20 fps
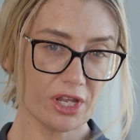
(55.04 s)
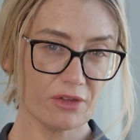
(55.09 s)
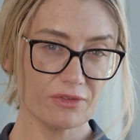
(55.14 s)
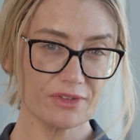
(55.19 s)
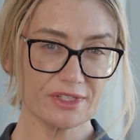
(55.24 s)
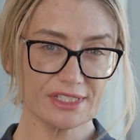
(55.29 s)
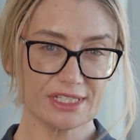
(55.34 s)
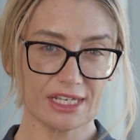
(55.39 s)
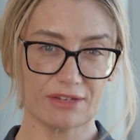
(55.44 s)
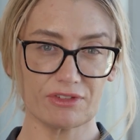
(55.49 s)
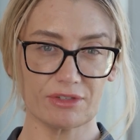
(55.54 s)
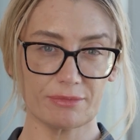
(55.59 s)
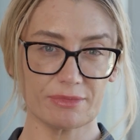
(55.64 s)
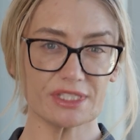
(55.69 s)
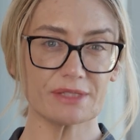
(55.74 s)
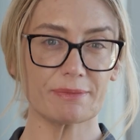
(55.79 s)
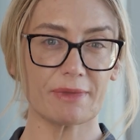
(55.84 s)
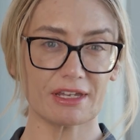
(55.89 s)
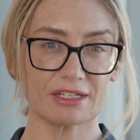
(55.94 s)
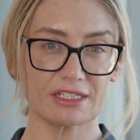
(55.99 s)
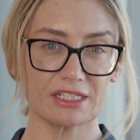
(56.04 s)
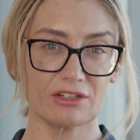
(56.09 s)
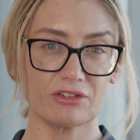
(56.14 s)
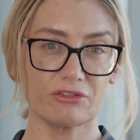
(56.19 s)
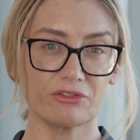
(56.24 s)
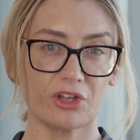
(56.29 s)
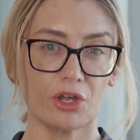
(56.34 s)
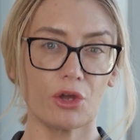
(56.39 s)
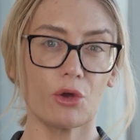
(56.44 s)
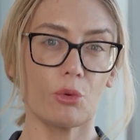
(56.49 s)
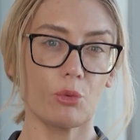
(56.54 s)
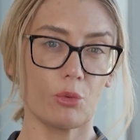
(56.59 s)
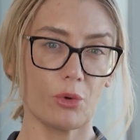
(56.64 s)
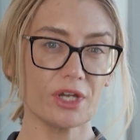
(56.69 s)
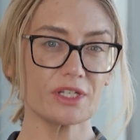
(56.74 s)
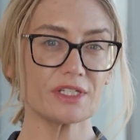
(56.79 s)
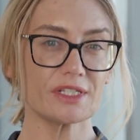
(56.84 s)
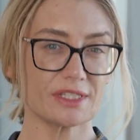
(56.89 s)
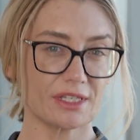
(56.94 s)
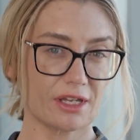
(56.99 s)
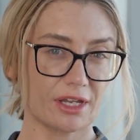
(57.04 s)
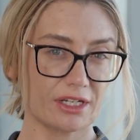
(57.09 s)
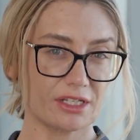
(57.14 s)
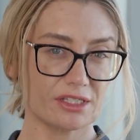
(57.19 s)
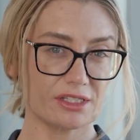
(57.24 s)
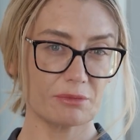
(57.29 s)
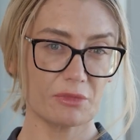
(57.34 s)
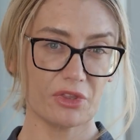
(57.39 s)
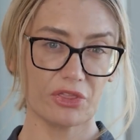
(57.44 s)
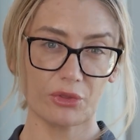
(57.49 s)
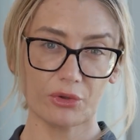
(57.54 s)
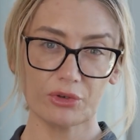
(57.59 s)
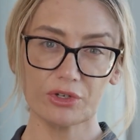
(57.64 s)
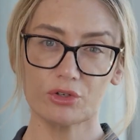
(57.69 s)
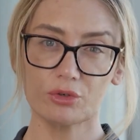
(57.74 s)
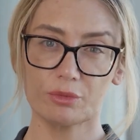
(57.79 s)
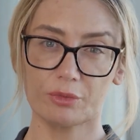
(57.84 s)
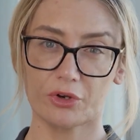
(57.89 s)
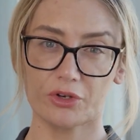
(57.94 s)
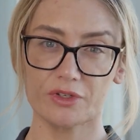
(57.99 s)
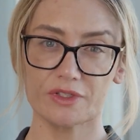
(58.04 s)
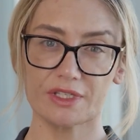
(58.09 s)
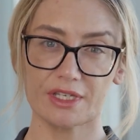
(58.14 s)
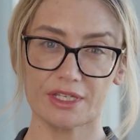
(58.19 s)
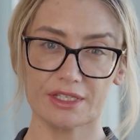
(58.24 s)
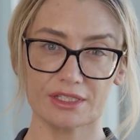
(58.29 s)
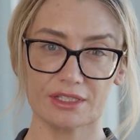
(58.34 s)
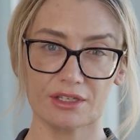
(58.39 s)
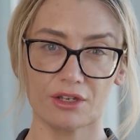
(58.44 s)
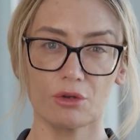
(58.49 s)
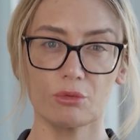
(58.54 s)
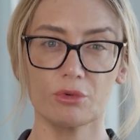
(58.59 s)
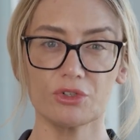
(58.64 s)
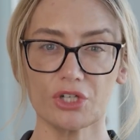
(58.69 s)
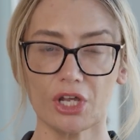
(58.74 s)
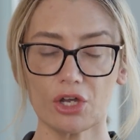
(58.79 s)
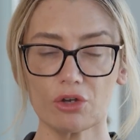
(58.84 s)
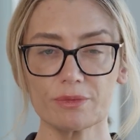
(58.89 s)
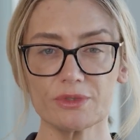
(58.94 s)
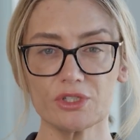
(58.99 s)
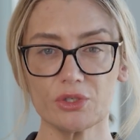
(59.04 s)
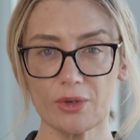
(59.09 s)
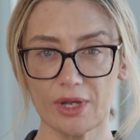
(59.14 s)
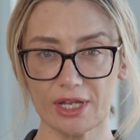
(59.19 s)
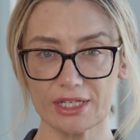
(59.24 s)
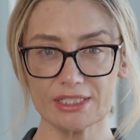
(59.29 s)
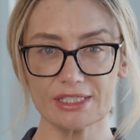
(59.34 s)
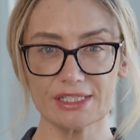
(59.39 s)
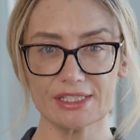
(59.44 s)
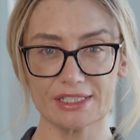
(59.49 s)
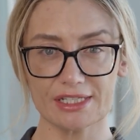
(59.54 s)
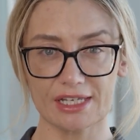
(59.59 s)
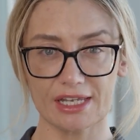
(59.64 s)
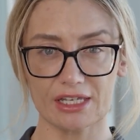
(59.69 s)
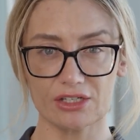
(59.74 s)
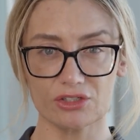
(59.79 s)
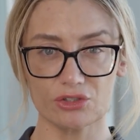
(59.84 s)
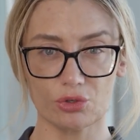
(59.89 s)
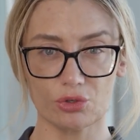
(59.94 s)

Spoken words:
health and safety perspective, work design is a methodical process which helps you understand